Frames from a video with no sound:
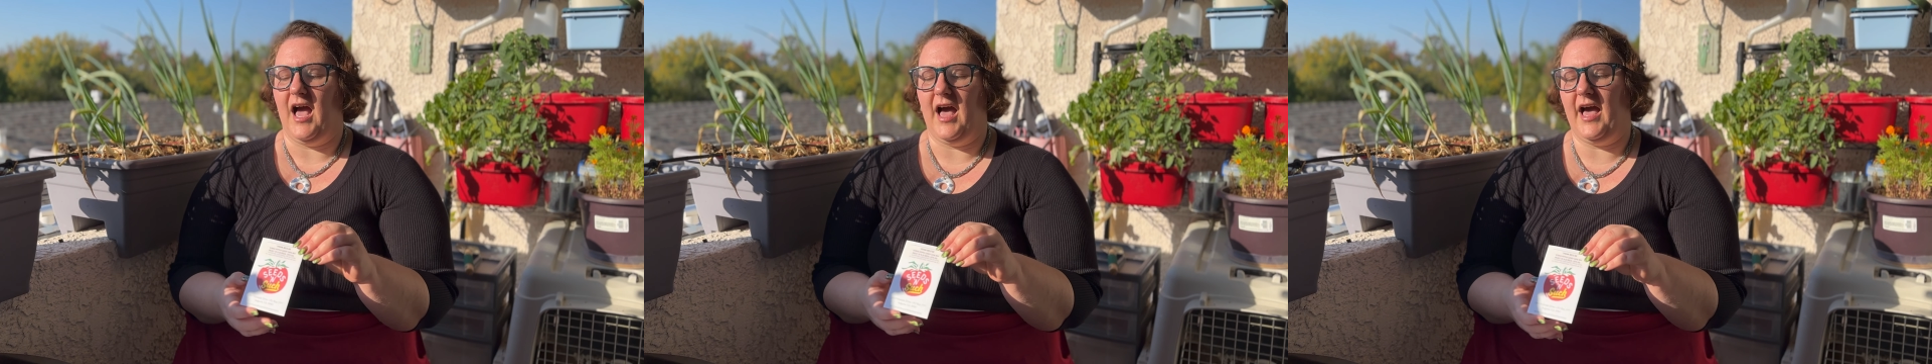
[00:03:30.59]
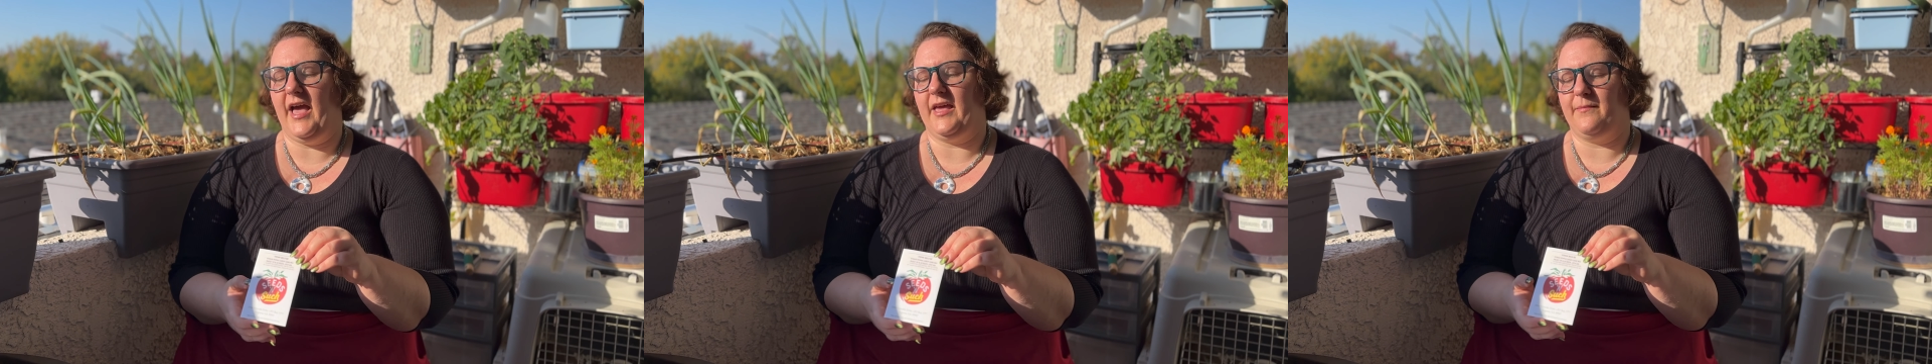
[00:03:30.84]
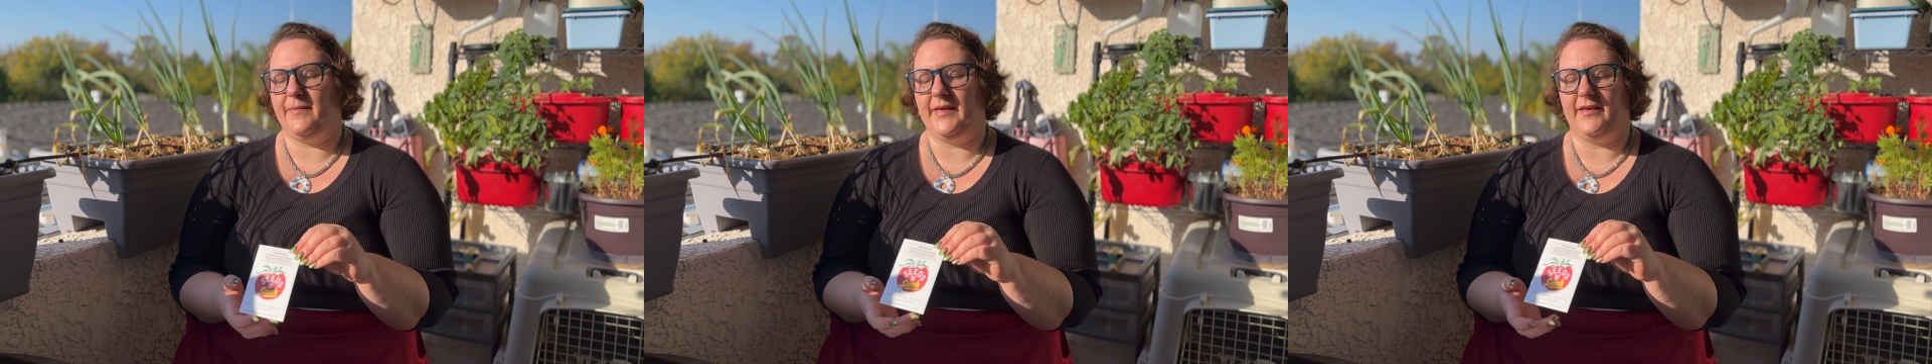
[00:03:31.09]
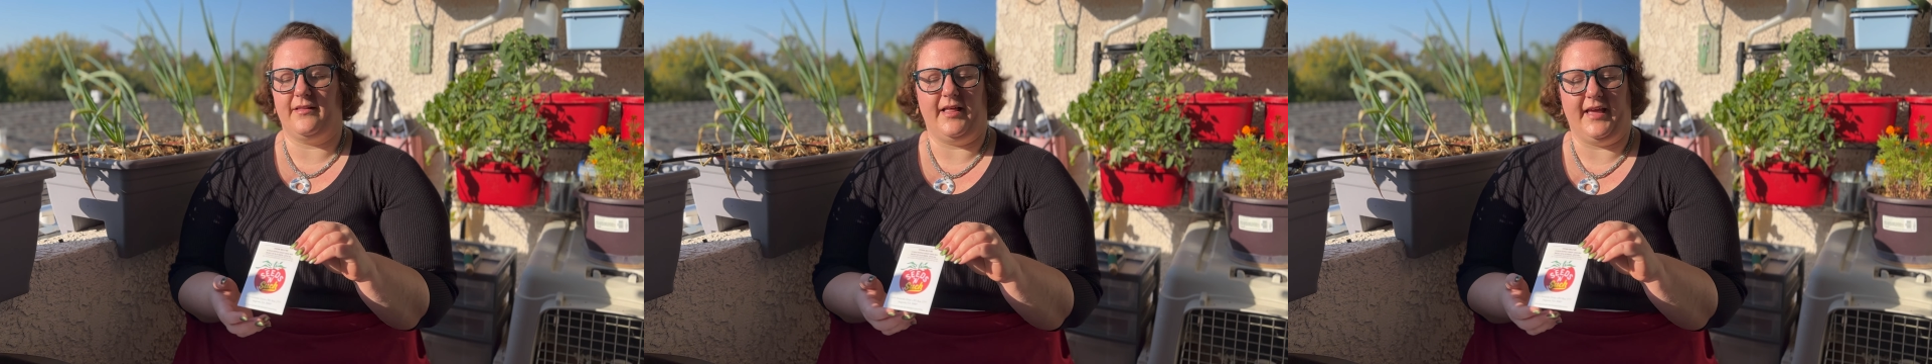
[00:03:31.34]
eye
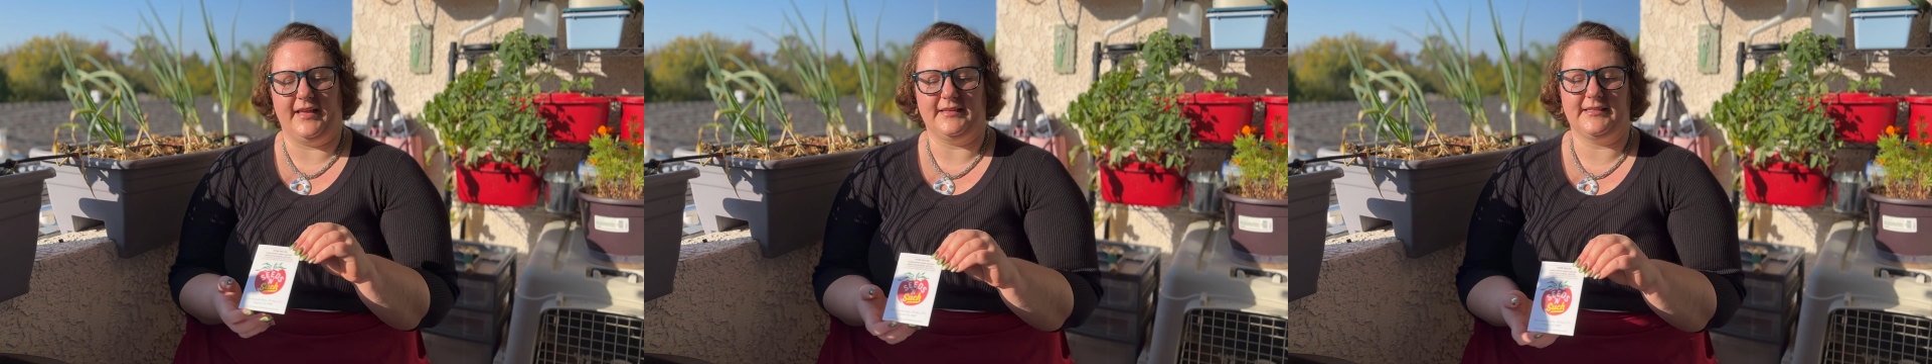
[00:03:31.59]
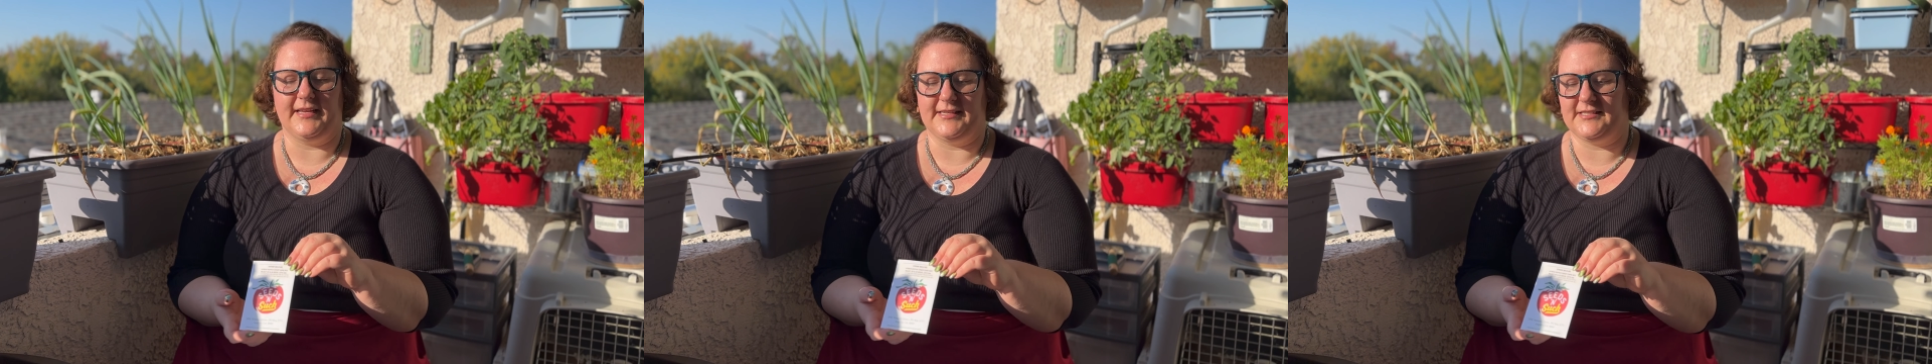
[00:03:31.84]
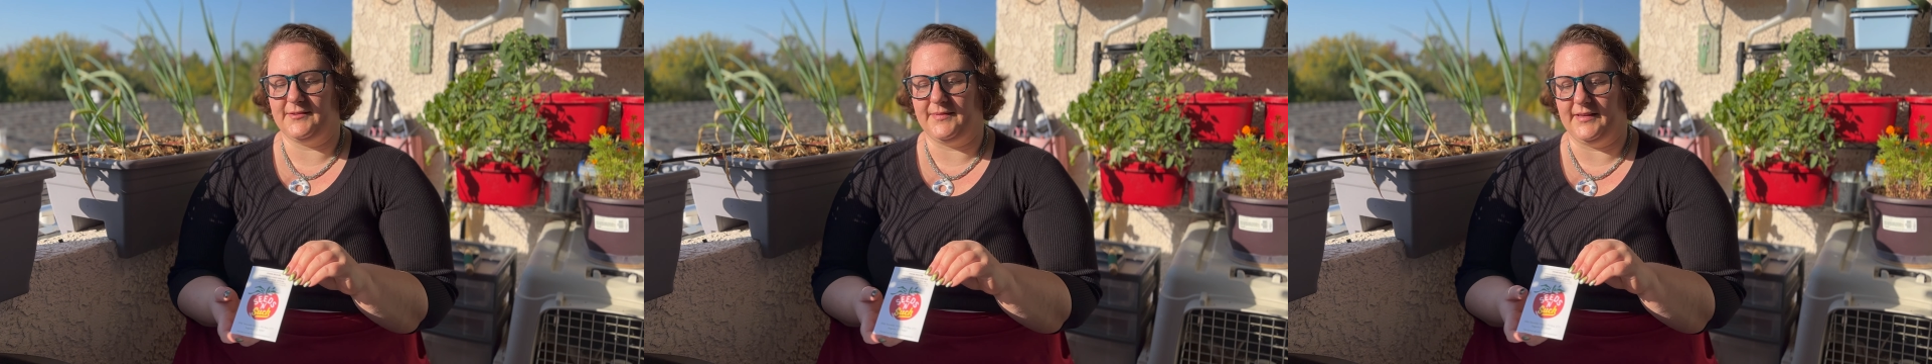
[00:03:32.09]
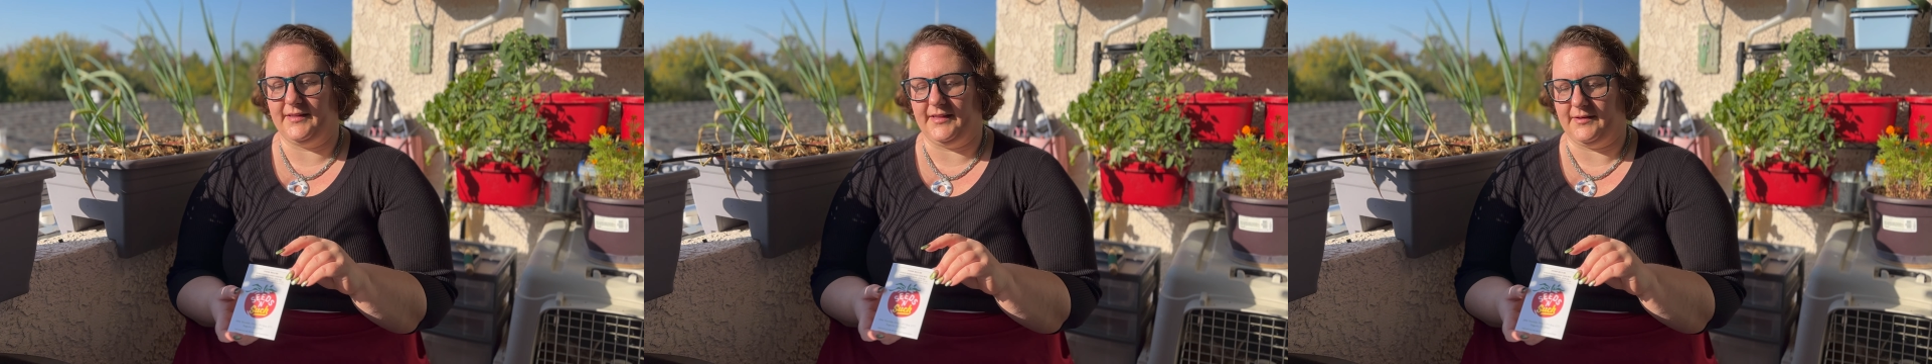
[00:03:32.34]
appeal and taste
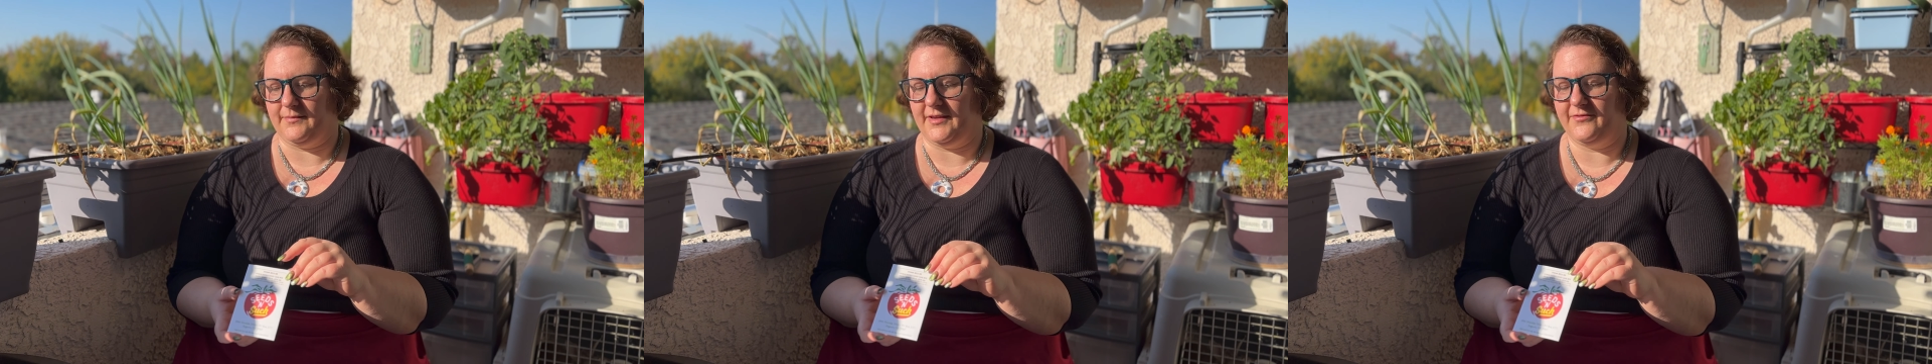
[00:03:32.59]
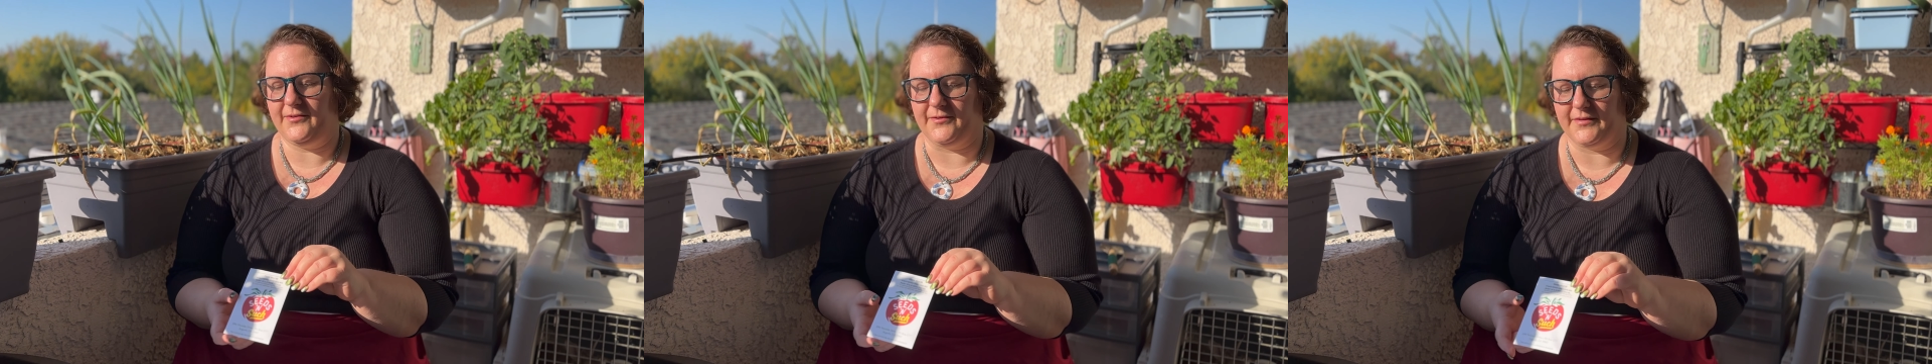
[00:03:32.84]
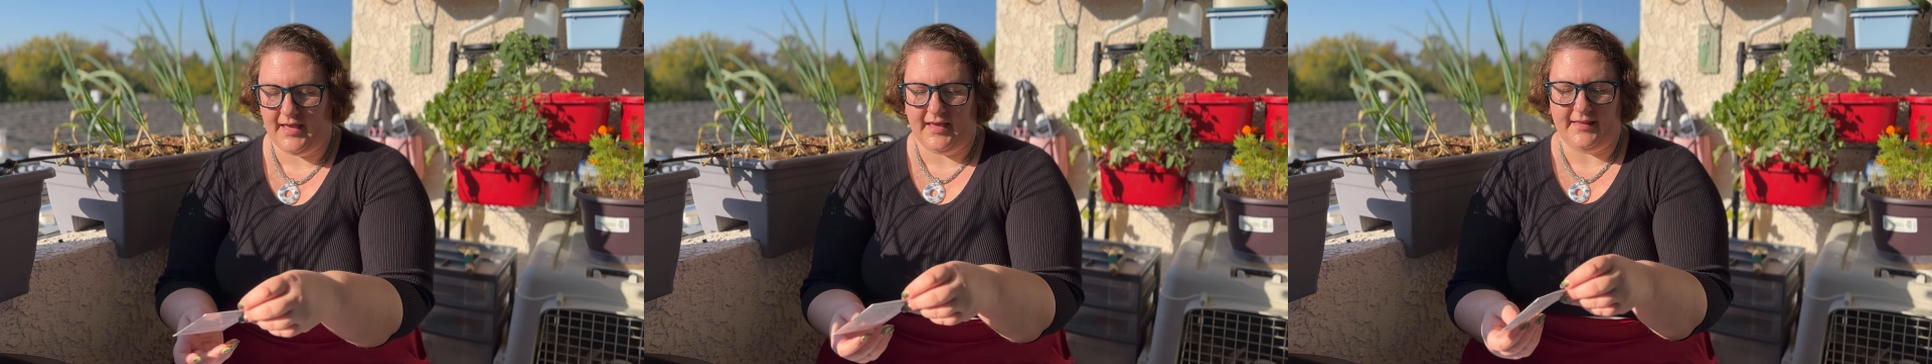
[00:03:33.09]
appeal in my food.